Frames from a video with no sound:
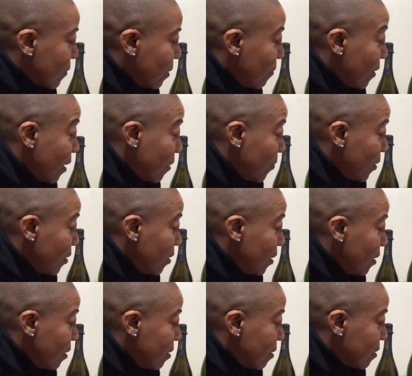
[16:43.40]
my
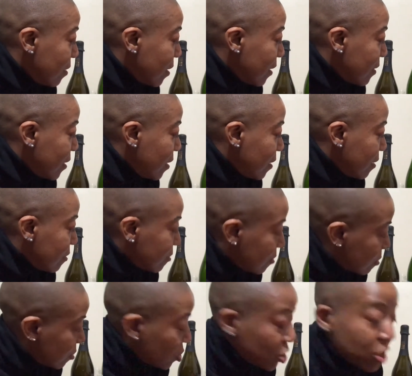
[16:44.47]
opinion, I think
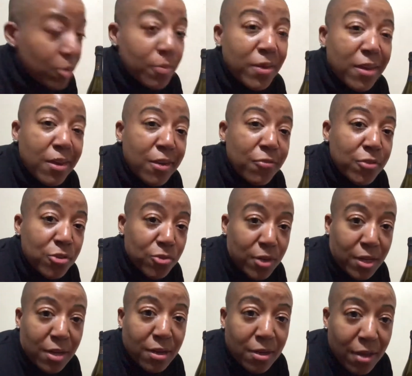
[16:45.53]
it's a champagne for
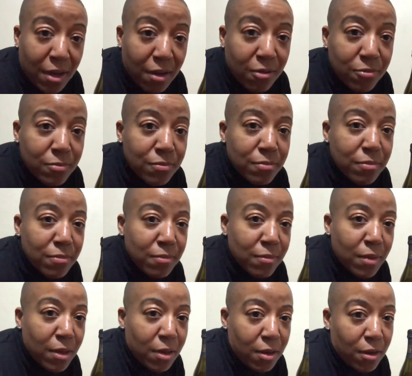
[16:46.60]
drinking now.
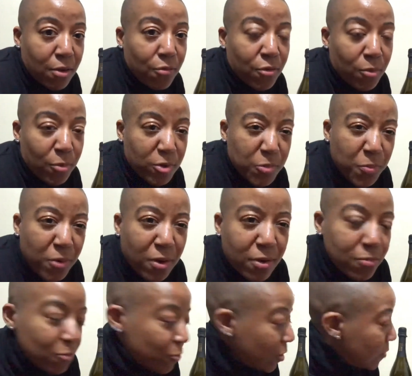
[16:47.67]
For the most
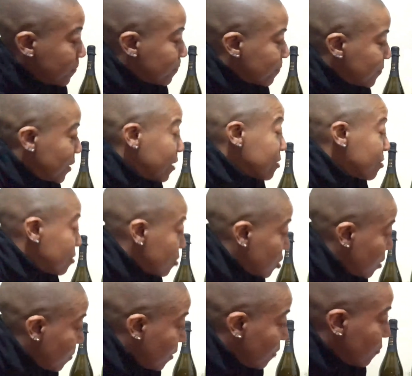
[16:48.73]
part, well, yes, it's a
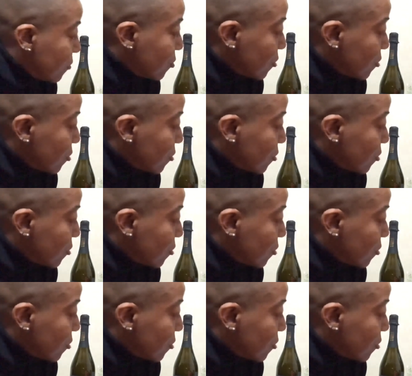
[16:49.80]
champagne for